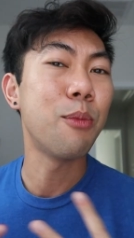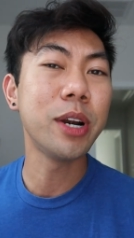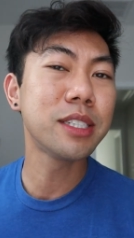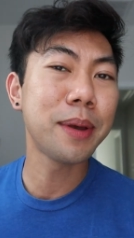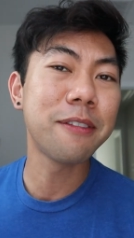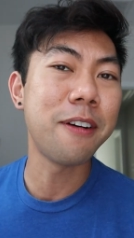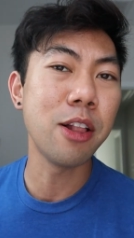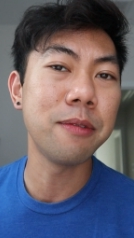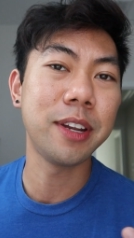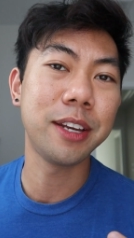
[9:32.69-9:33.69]
I'm wanting to make a
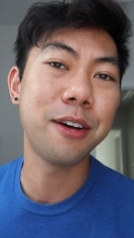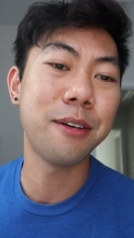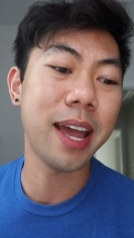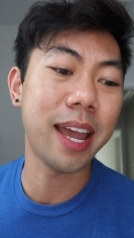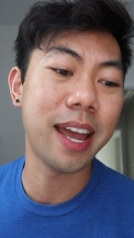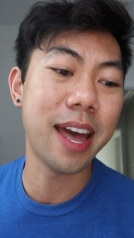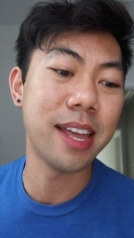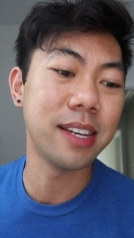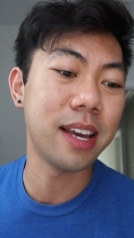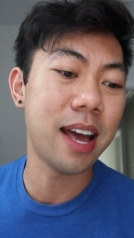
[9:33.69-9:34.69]
follow-up video
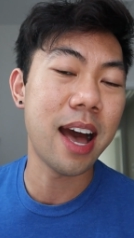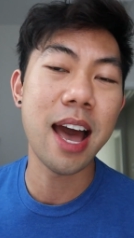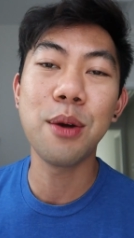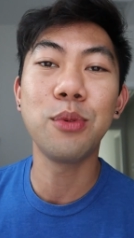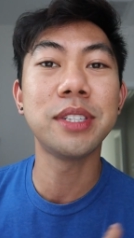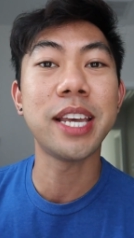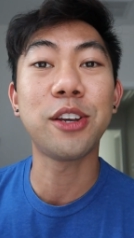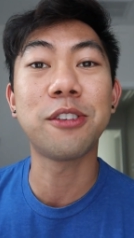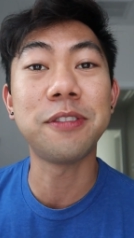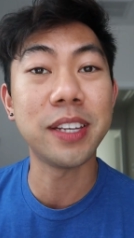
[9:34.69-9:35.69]
and I will
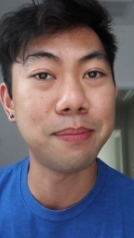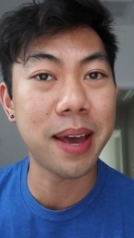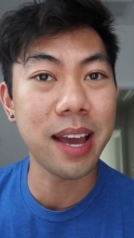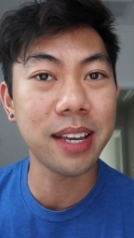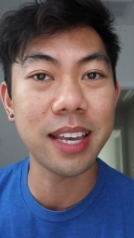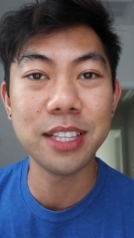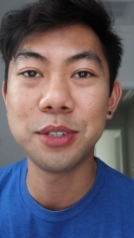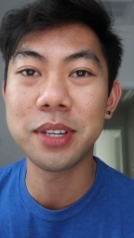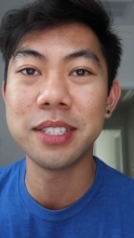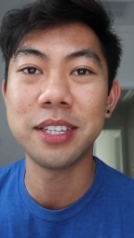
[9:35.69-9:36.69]
take your feedback
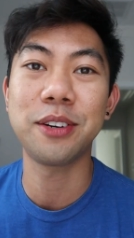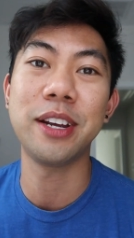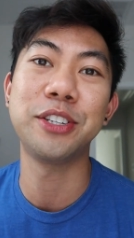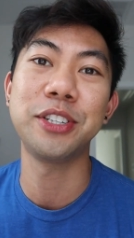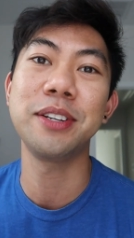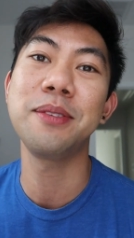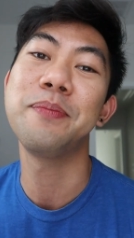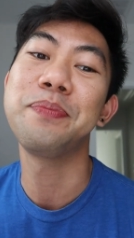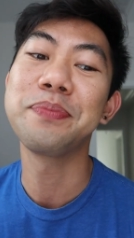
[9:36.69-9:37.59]
into consideration.